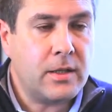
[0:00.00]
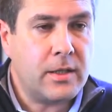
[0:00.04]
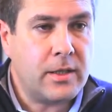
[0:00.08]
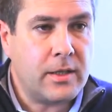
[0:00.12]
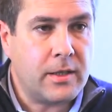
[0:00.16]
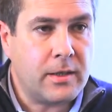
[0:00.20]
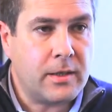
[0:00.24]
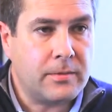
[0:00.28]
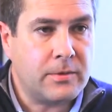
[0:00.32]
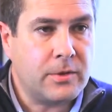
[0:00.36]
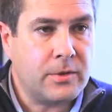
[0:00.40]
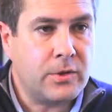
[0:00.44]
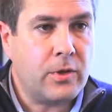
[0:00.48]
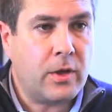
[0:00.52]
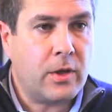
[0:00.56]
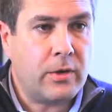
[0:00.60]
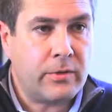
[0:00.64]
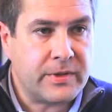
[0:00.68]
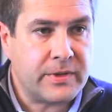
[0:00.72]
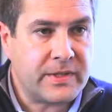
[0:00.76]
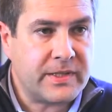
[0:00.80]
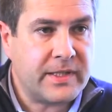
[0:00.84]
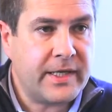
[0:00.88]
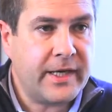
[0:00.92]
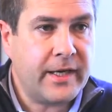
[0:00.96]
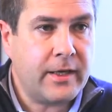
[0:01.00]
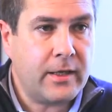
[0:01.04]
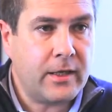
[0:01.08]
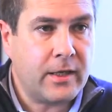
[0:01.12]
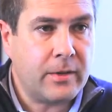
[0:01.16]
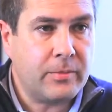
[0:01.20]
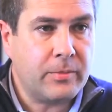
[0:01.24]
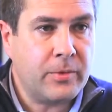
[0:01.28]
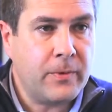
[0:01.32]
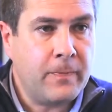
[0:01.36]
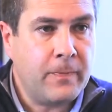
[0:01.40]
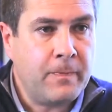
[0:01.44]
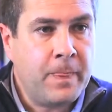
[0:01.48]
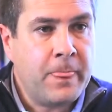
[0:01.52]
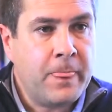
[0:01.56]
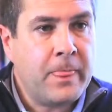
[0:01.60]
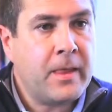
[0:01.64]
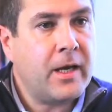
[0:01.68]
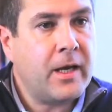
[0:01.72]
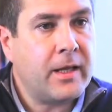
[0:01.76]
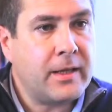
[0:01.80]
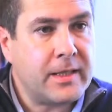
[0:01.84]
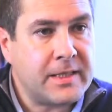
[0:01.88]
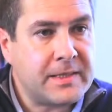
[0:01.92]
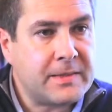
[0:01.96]
to our scale-up.
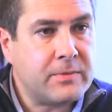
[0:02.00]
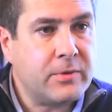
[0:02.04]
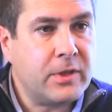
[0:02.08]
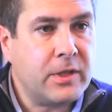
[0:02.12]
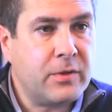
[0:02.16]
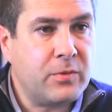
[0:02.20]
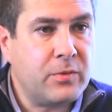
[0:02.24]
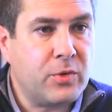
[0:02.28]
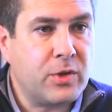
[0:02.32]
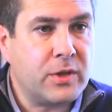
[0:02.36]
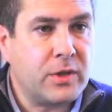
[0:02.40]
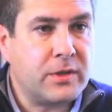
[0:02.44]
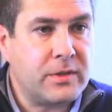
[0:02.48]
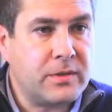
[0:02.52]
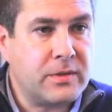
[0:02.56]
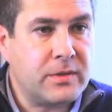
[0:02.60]
And that's really what